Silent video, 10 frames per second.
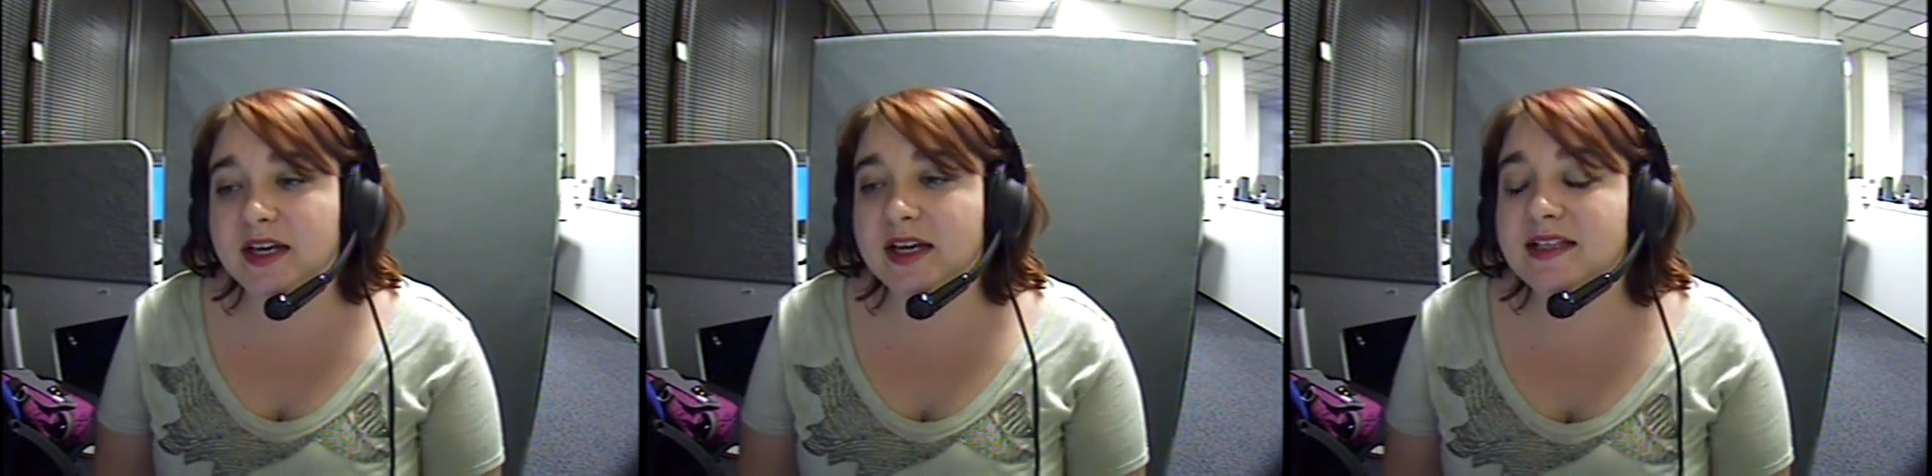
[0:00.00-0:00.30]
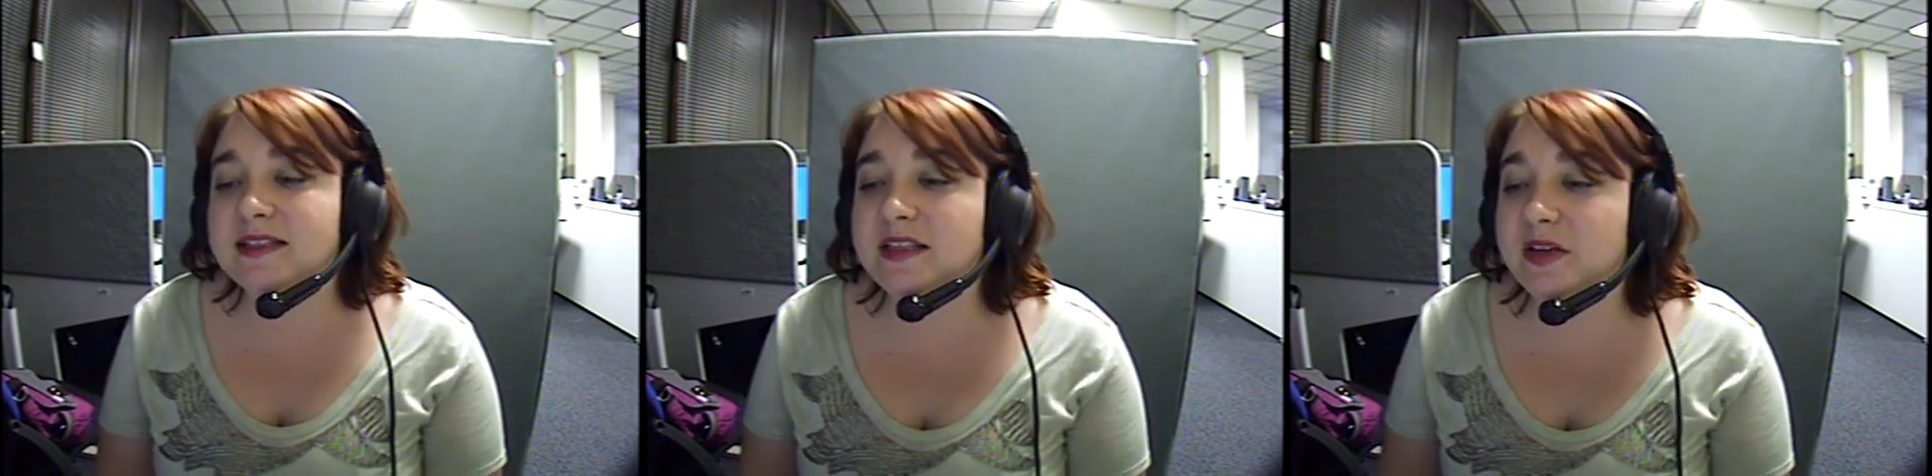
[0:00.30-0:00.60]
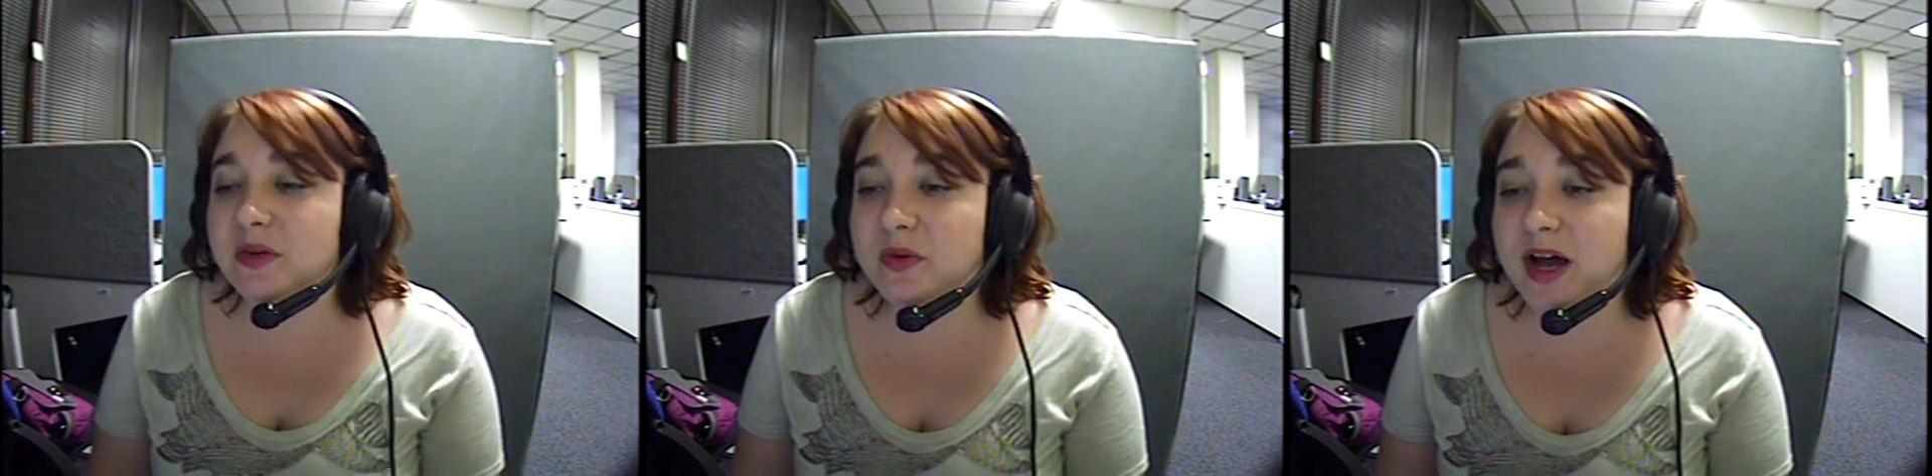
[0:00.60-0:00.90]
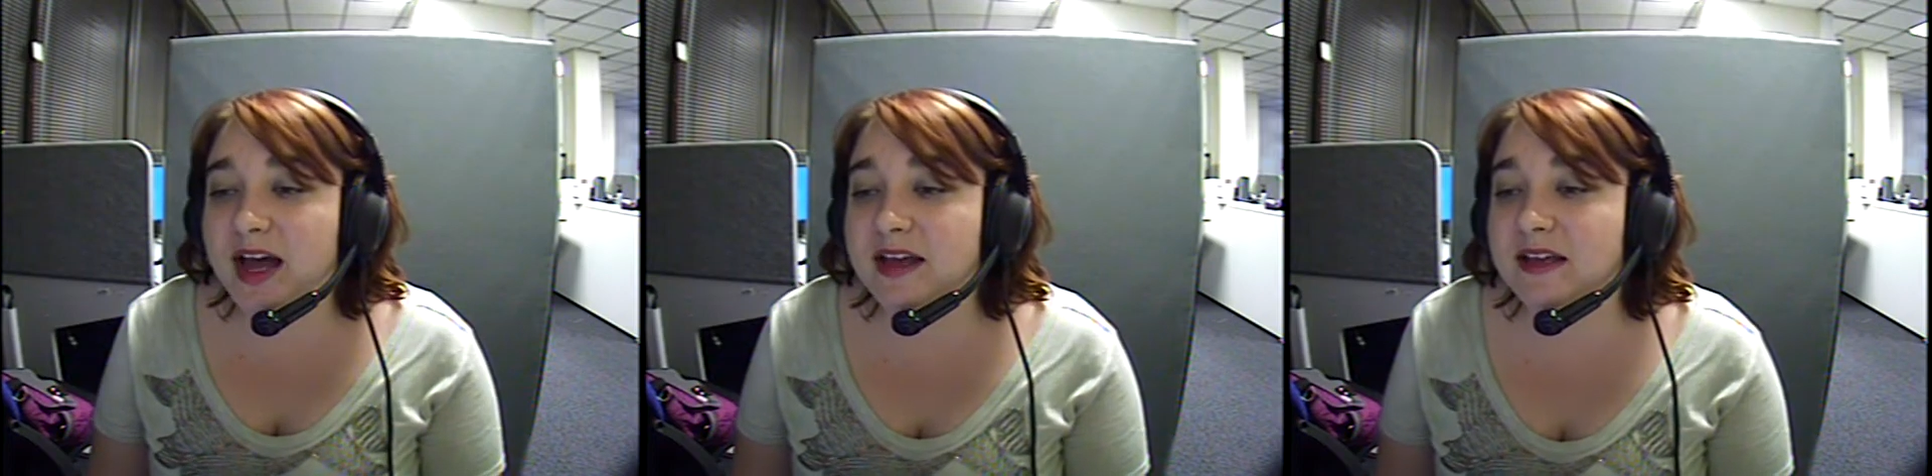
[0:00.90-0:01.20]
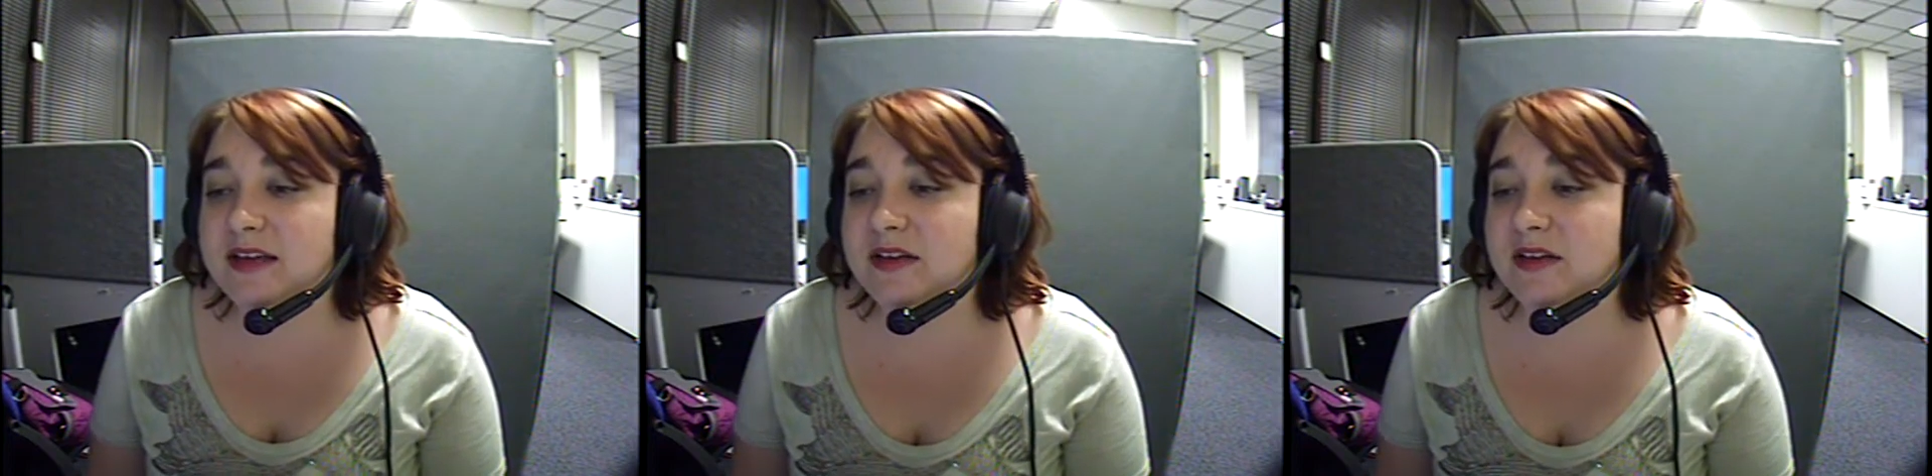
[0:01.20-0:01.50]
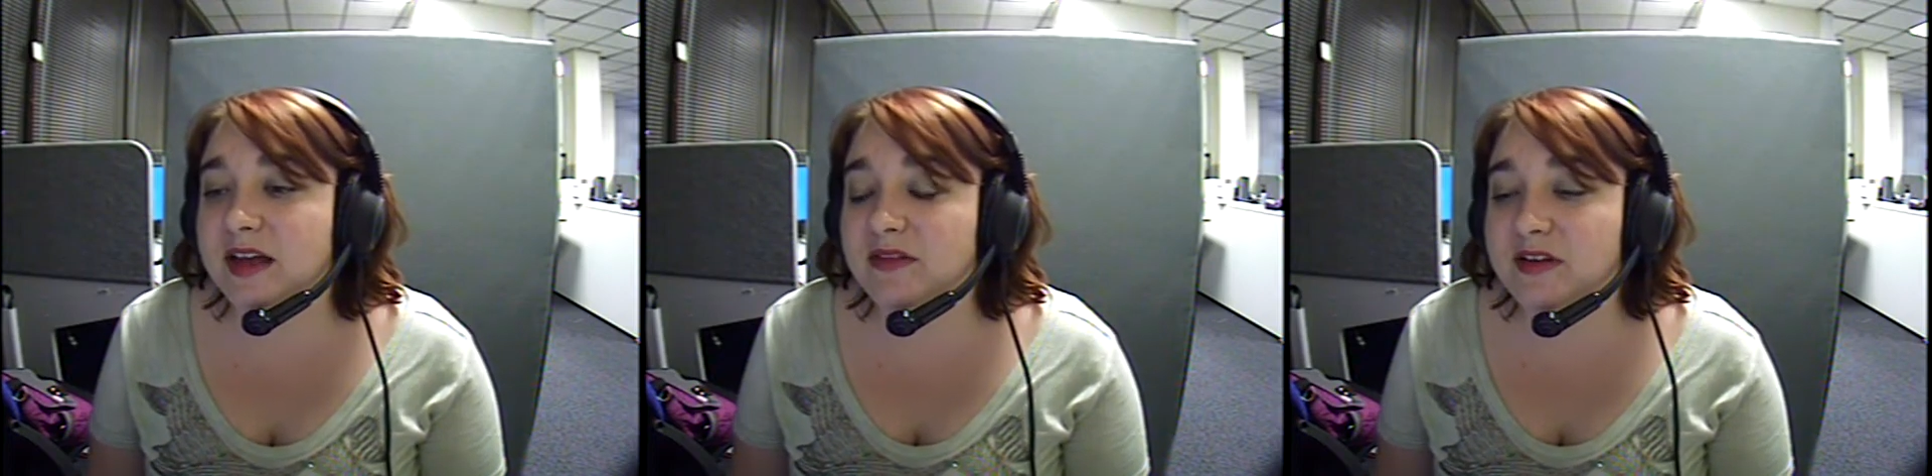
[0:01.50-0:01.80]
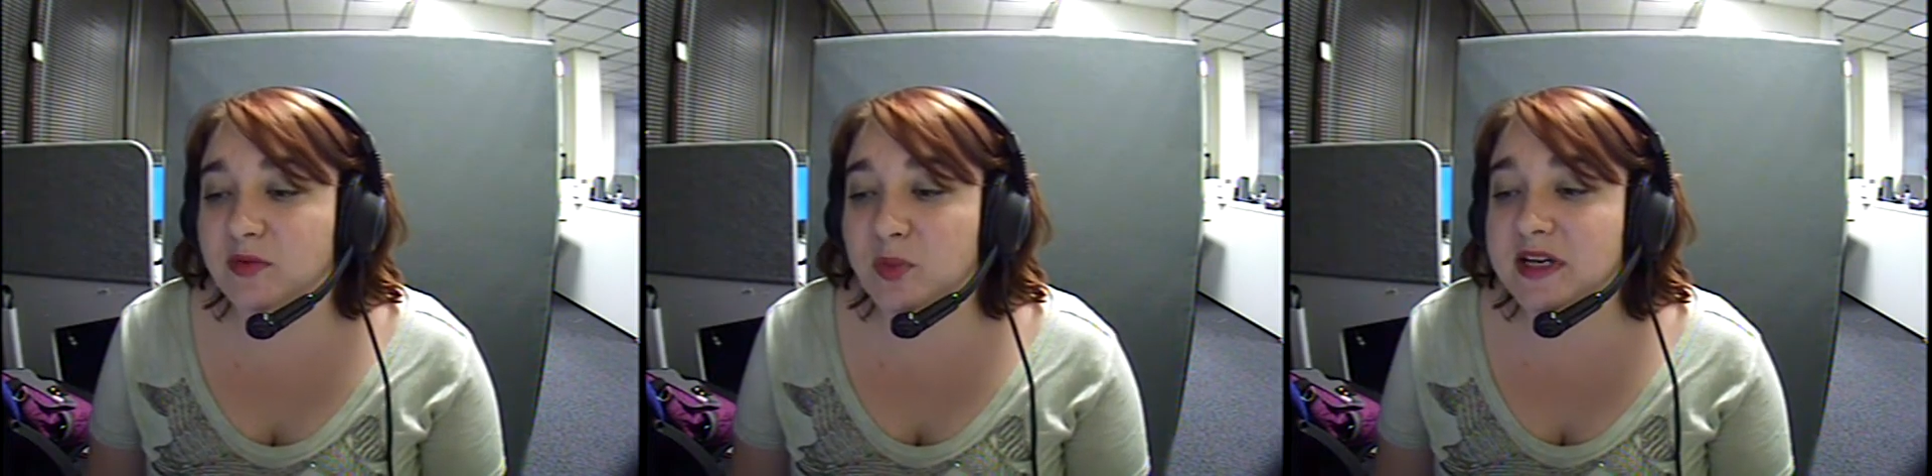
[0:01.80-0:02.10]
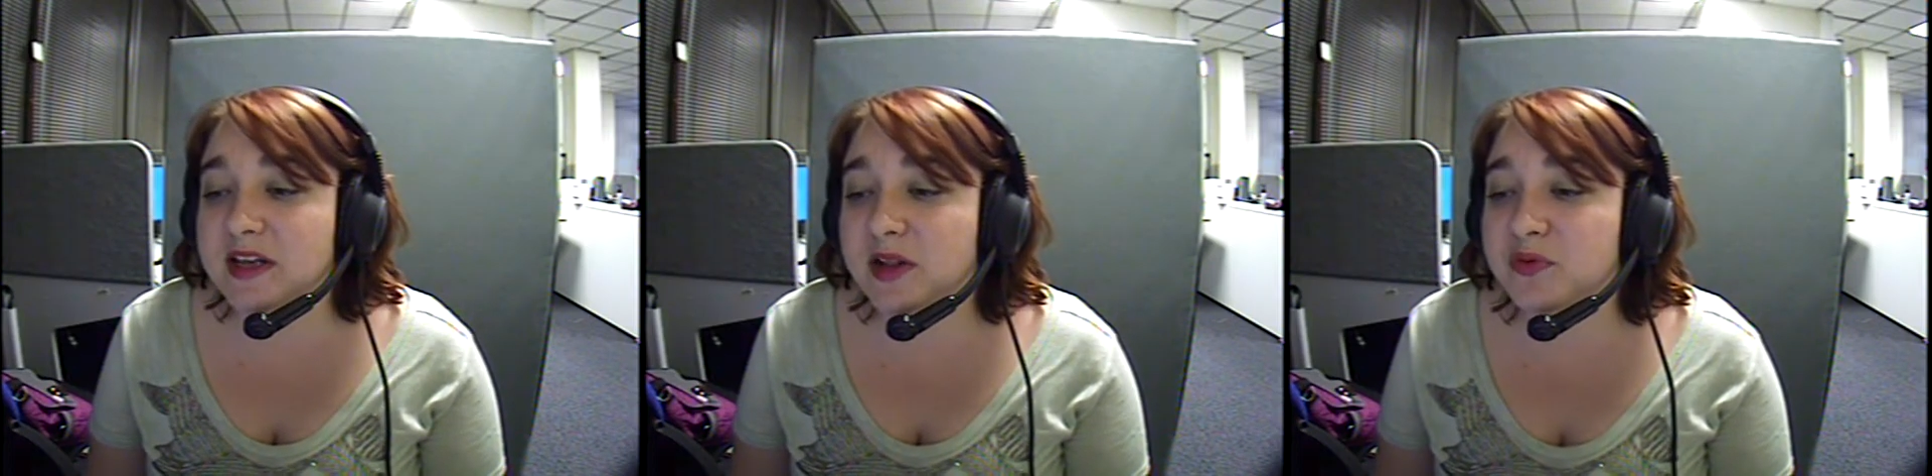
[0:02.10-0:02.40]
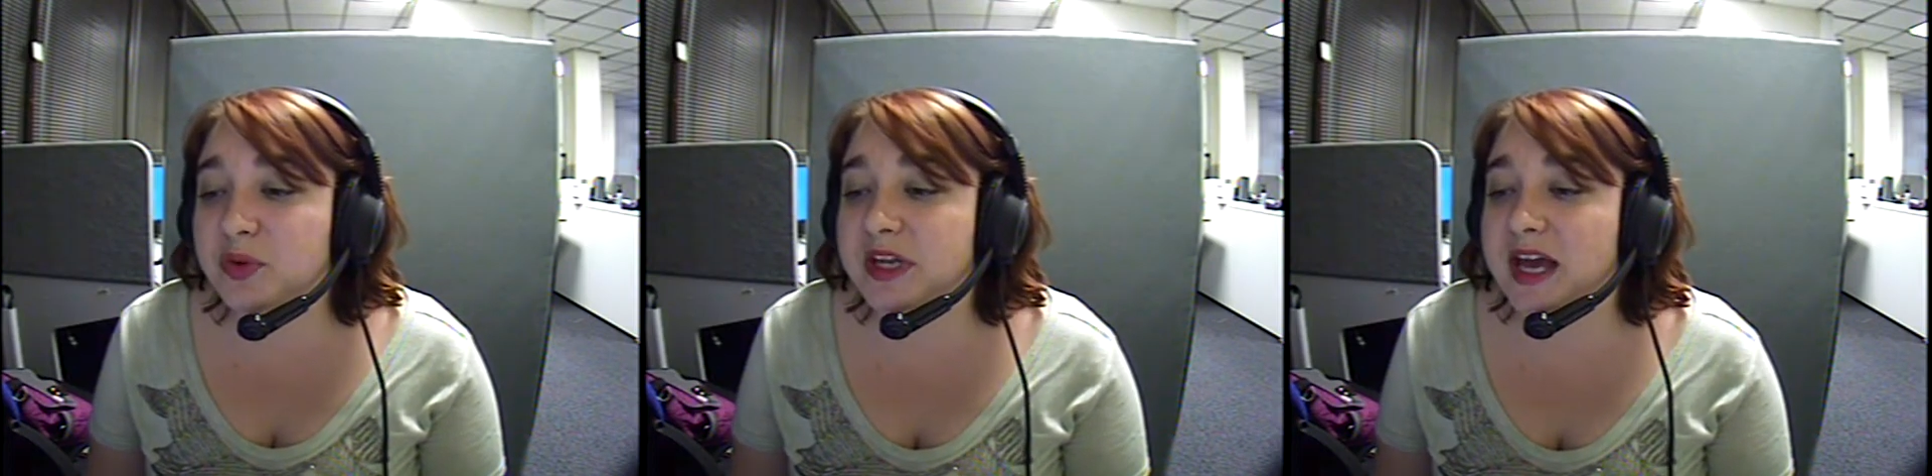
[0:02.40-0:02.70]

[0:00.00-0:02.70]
I said, I've never been to California.